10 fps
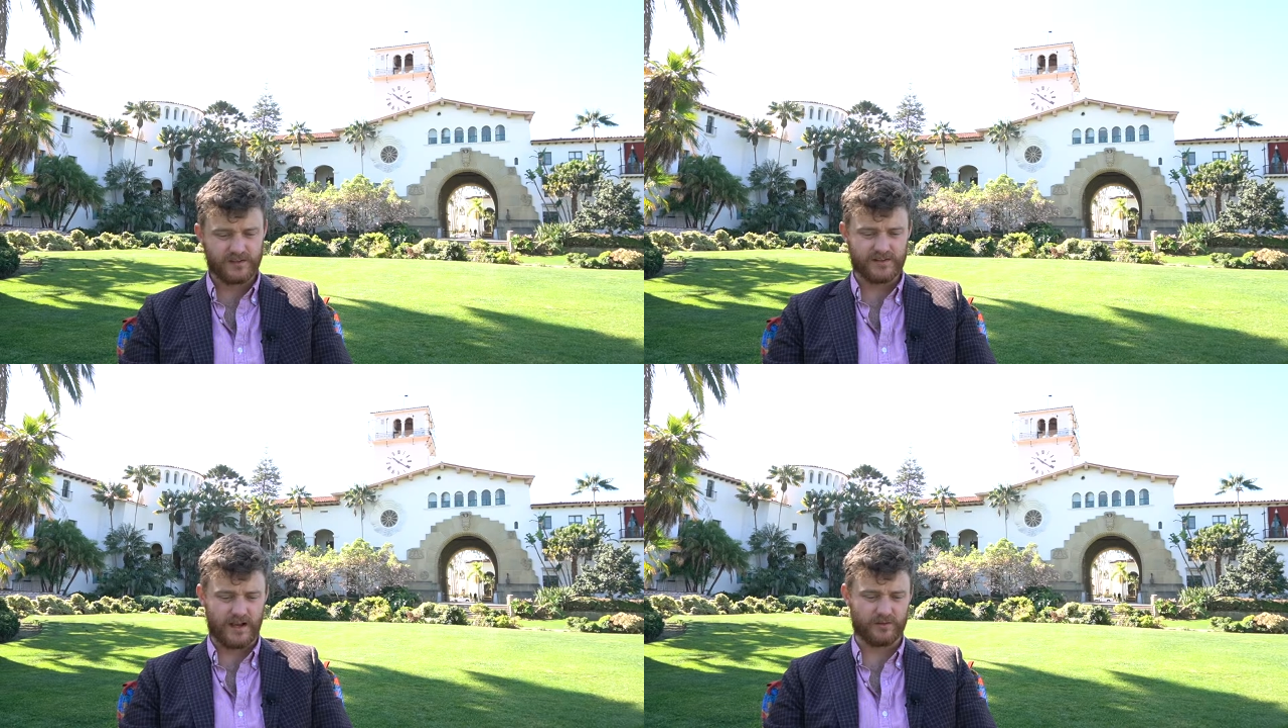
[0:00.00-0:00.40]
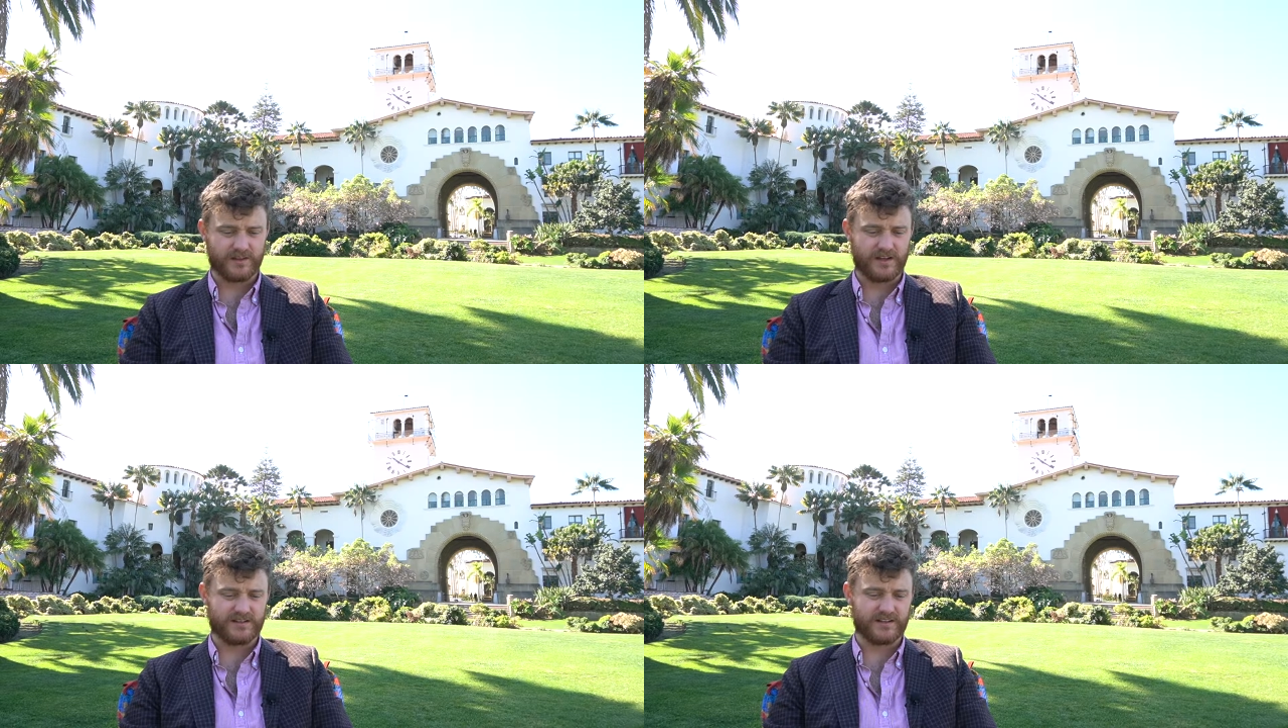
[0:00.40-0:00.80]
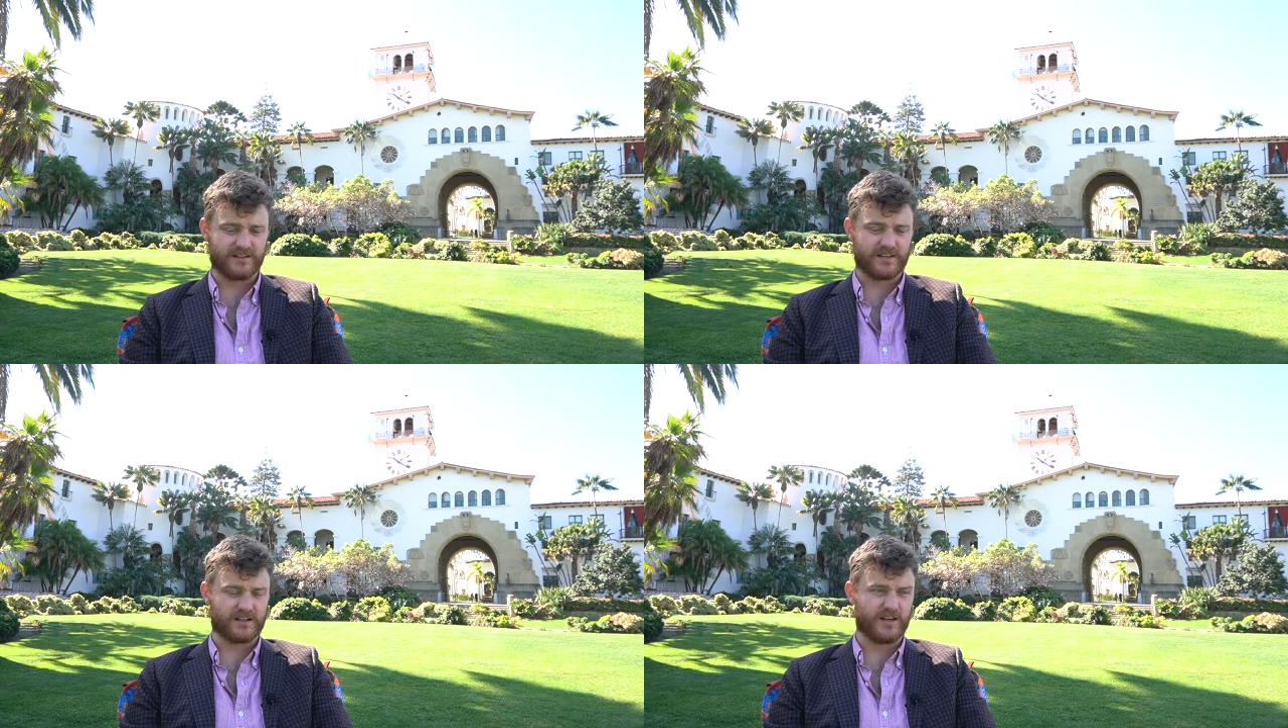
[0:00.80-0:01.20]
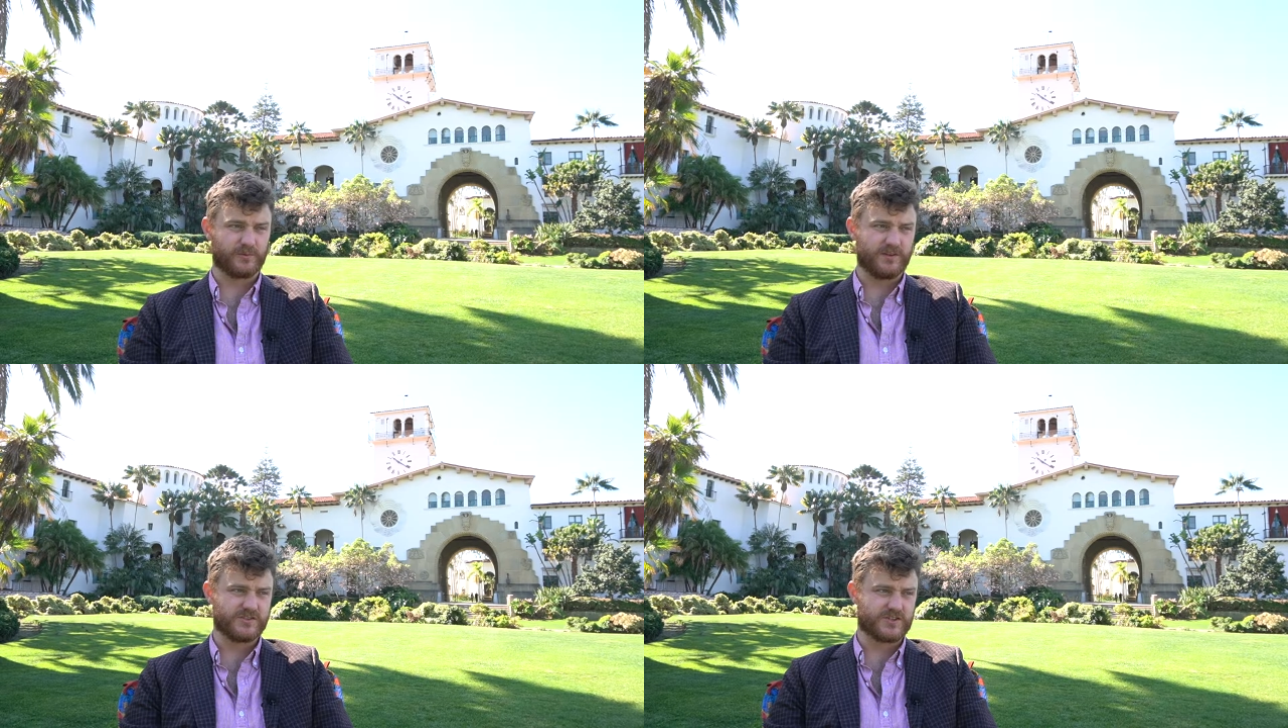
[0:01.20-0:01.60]
Now, the idea is that
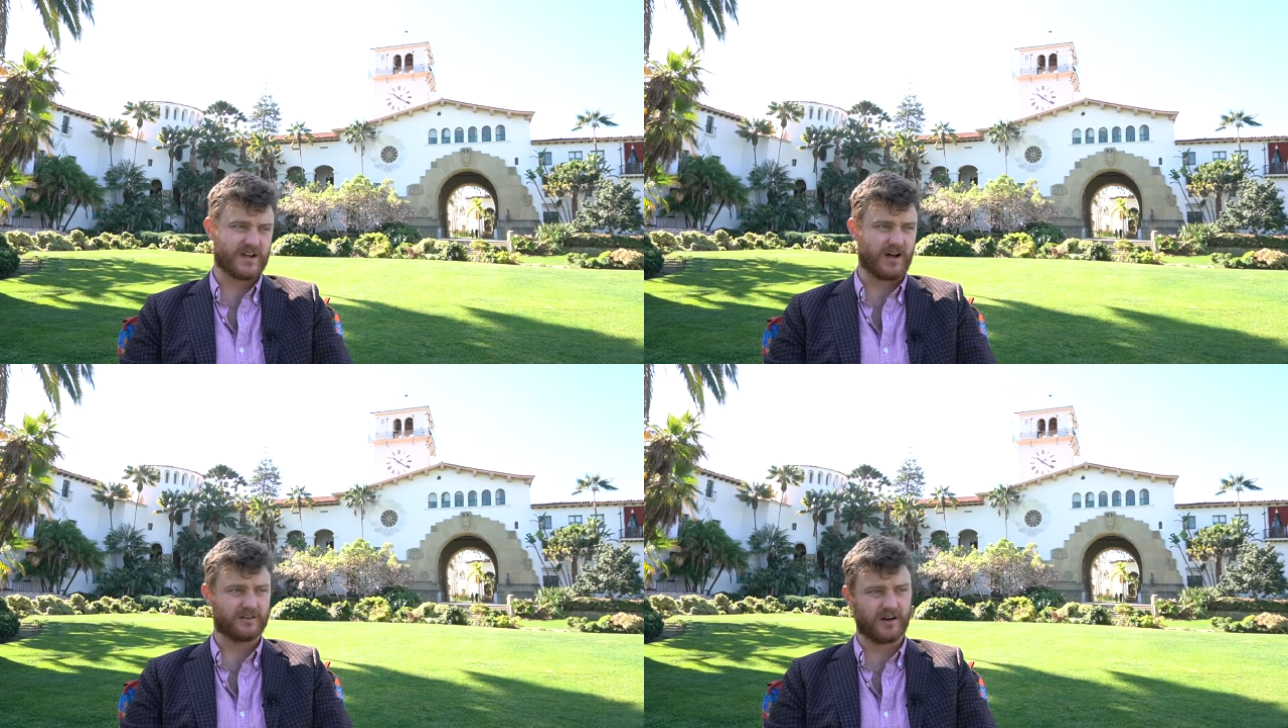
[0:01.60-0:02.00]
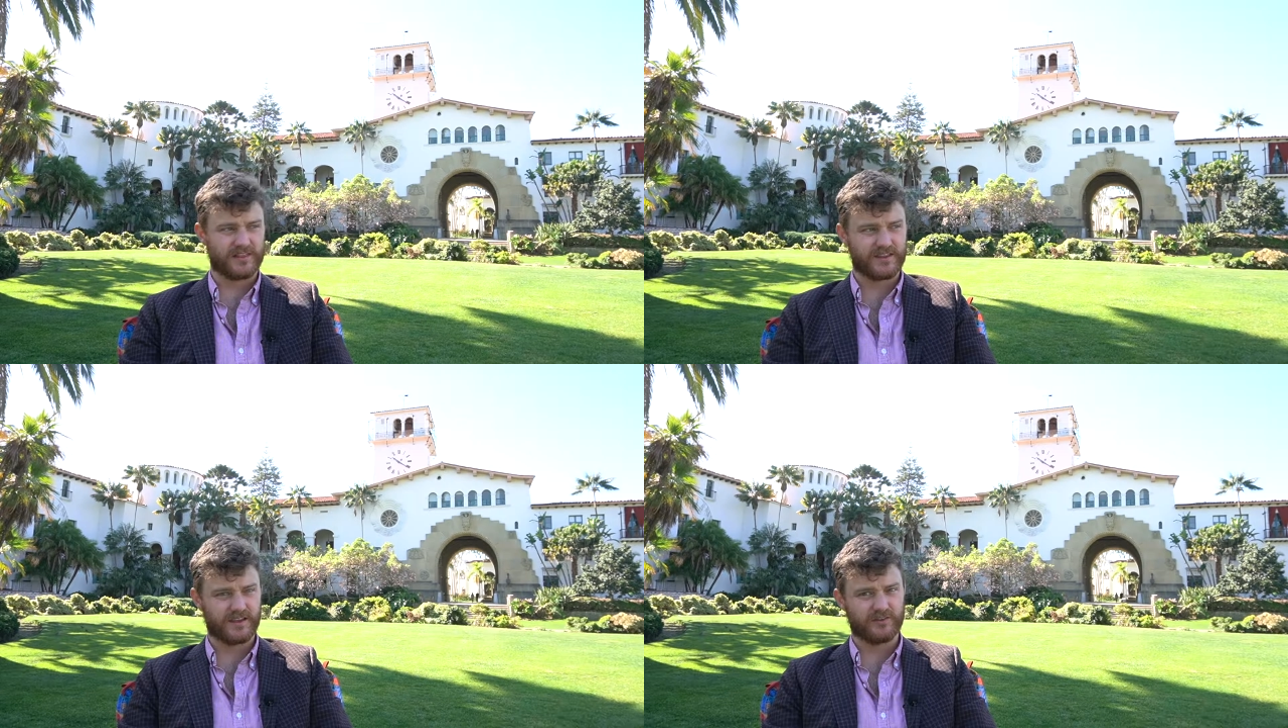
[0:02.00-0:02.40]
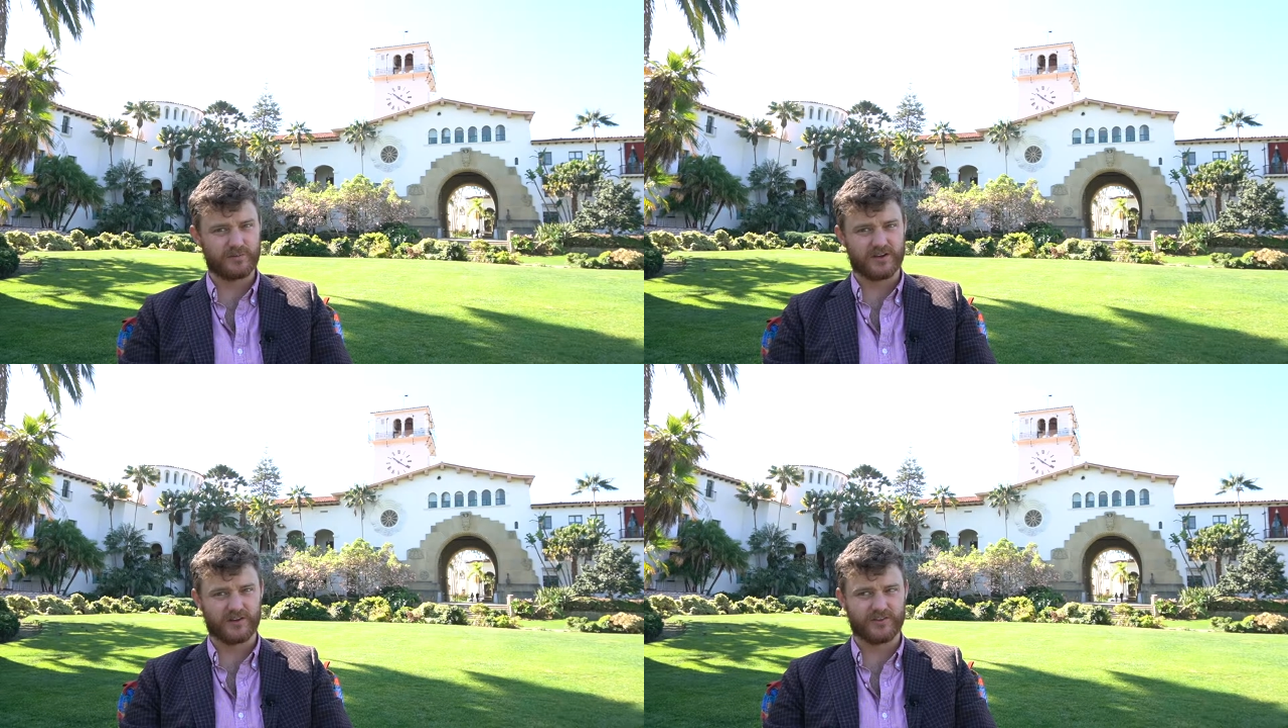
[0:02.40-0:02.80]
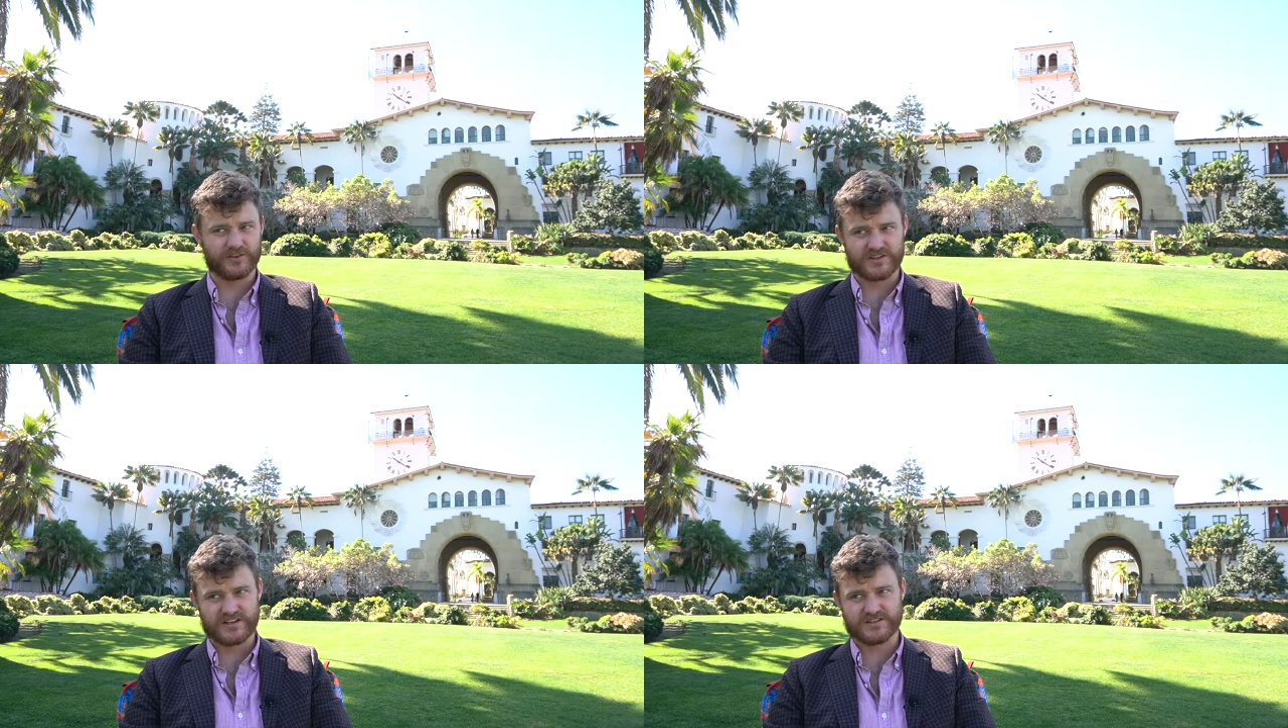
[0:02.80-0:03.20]
like we should outlaw things because
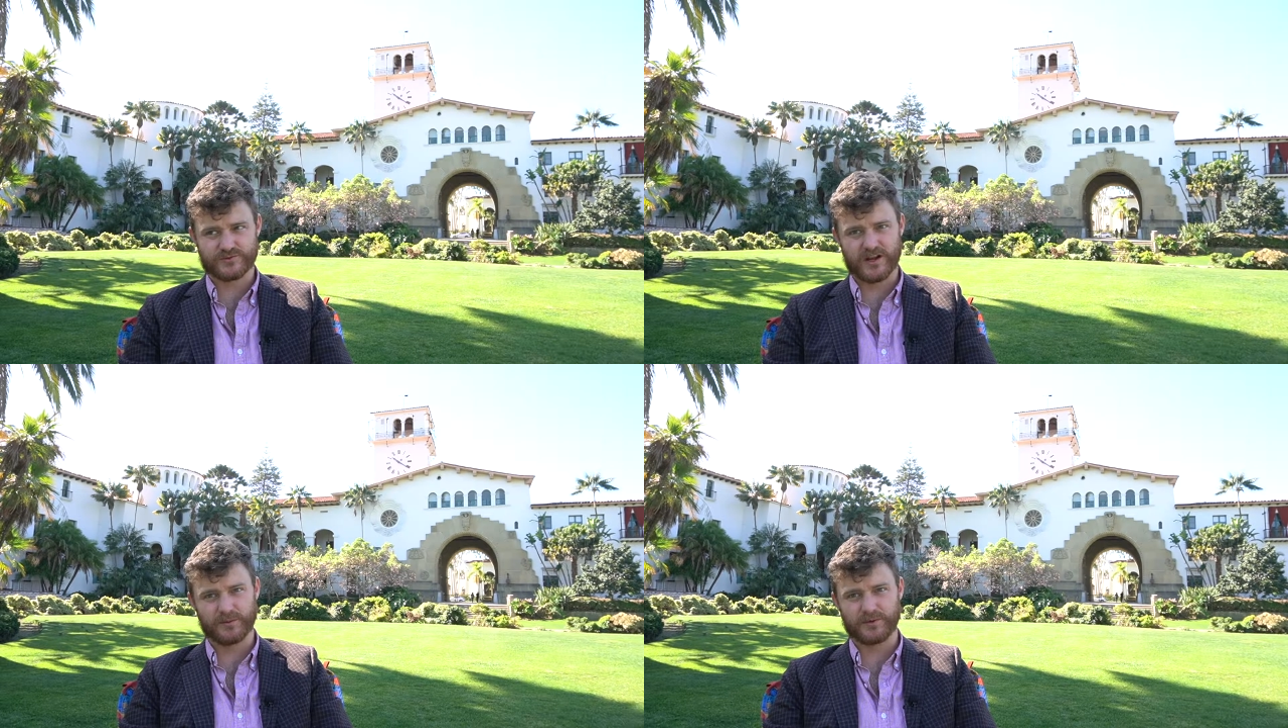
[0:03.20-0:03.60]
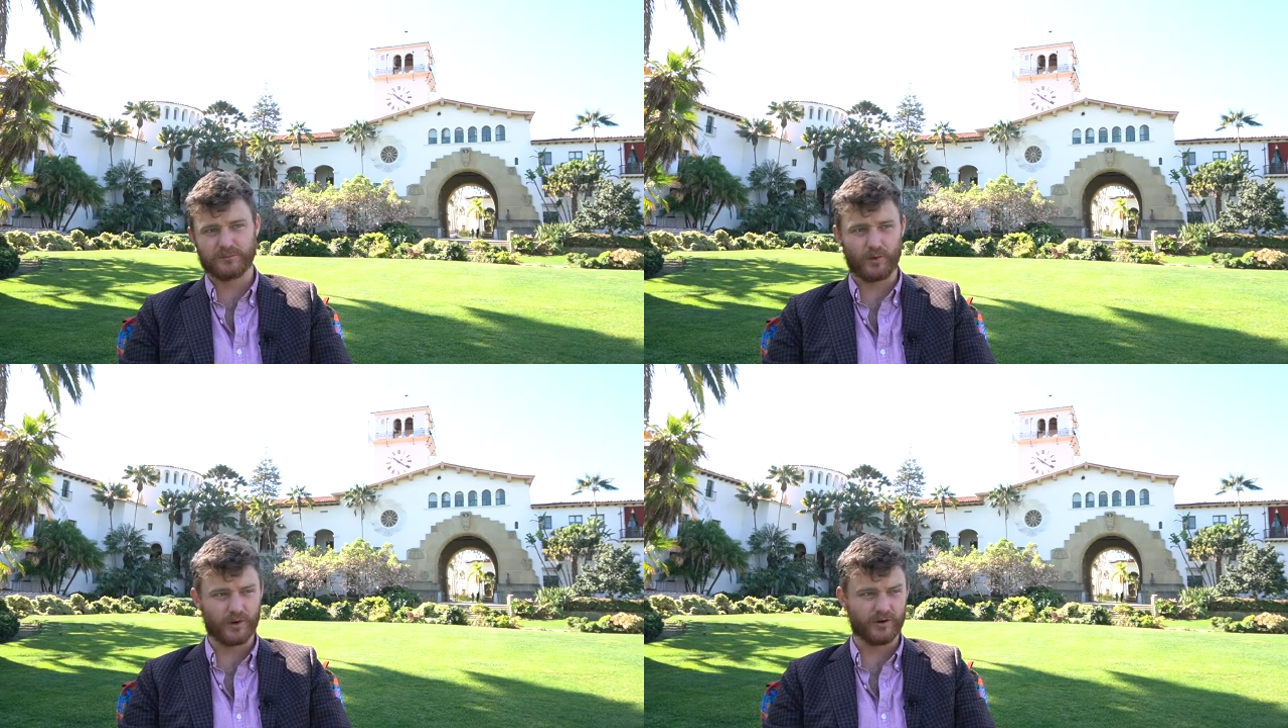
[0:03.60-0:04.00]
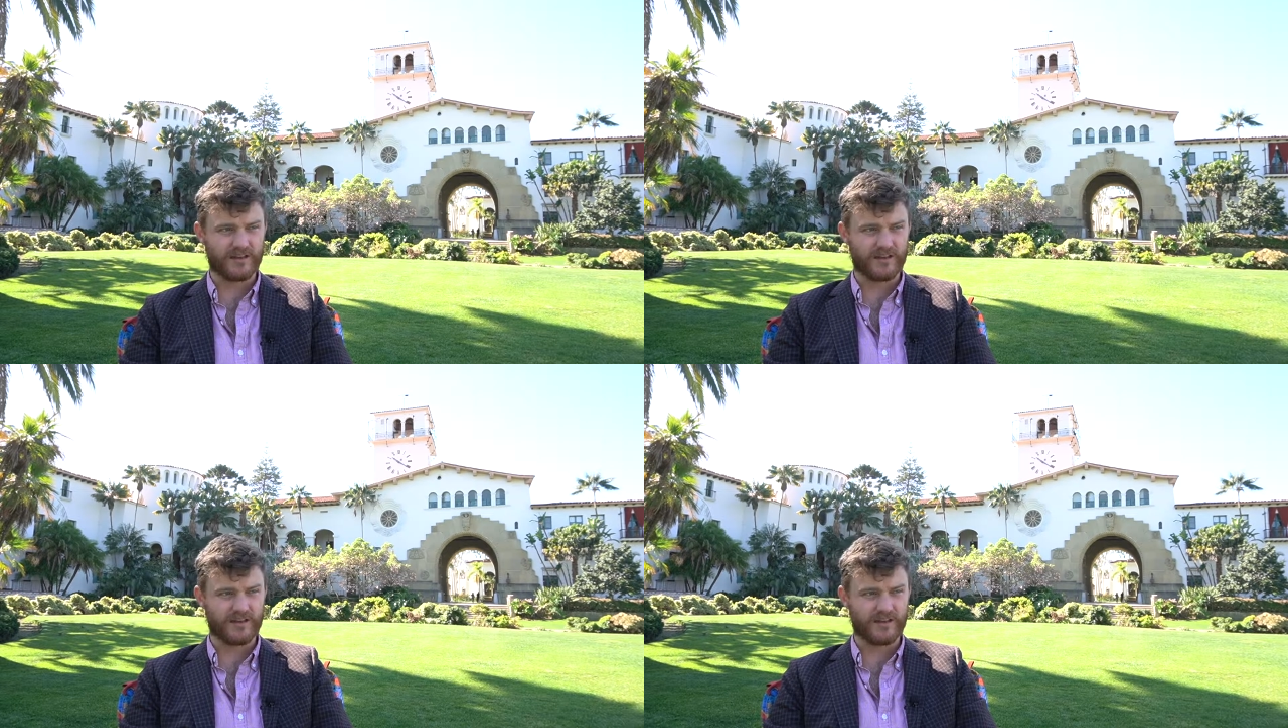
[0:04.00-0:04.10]
they're just straight up immoral,